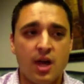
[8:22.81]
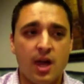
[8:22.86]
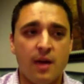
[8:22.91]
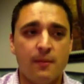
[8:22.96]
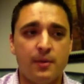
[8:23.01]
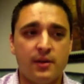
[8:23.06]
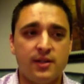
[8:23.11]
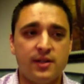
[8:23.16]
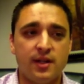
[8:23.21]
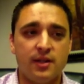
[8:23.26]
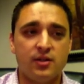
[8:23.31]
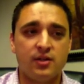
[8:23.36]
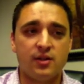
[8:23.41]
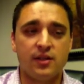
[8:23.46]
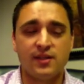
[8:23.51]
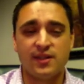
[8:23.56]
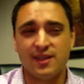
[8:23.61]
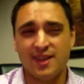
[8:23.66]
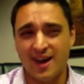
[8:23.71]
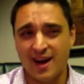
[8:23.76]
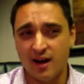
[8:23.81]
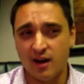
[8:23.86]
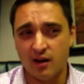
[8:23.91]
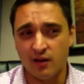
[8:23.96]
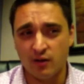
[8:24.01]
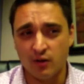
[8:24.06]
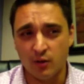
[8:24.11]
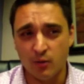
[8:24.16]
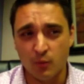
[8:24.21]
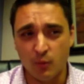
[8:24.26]
and potentially see the error
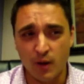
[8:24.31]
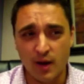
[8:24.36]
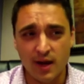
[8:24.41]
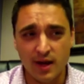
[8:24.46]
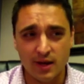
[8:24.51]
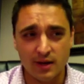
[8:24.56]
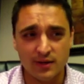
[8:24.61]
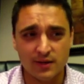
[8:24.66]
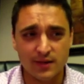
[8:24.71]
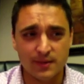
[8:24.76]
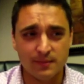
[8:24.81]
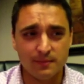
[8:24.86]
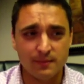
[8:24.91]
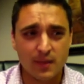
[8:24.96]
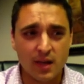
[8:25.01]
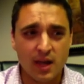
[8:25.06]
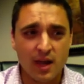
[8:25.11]
in her ways.